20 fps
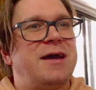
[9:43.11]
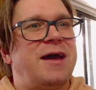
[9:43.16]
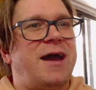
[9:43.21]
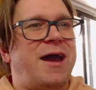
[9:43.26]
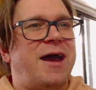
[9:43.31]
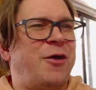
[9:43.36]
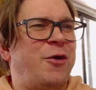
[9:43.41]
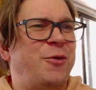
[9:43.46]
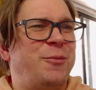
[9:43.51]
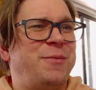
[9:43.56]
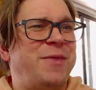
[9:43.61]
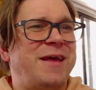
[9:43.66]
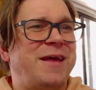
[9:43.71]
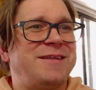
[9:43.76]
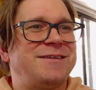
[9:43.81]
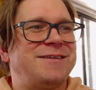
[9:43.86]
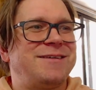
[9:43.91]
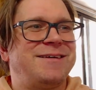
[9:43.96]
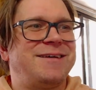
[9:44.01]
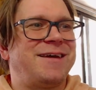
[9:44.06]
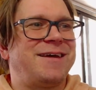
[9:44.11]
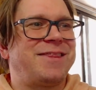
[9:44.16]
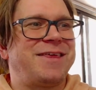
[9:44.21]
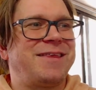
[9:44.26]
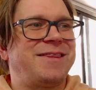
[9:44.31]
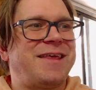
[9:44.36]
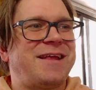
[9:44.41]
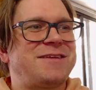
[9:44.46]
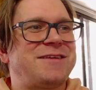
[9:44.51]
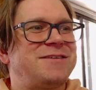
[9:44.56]
I
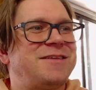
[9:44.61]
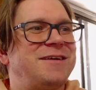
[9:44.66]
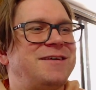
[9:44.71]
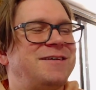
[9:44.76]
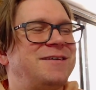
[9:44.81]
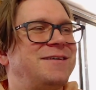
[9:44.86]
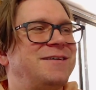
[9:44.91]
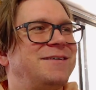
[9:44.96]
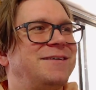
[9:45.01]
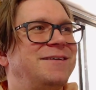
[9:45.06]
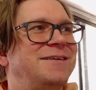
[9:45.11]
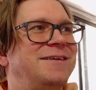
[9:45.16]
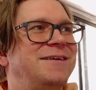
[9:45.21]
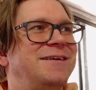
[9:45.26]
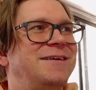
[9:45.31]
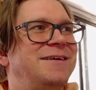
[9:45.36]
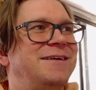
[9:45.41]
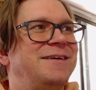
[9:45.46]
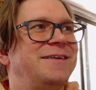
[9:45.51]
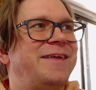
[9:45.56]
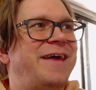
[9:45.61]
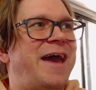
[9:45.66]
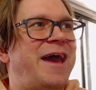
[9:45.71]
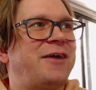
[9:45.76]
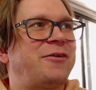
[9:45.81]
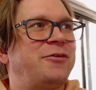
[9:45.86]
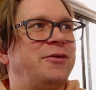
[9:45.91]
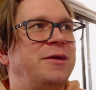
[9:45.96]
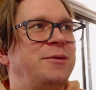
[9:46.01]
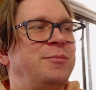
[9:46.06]
think that's the
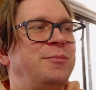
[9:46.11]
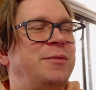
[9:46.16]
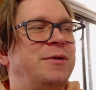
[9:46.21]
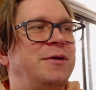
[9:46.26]
acronym.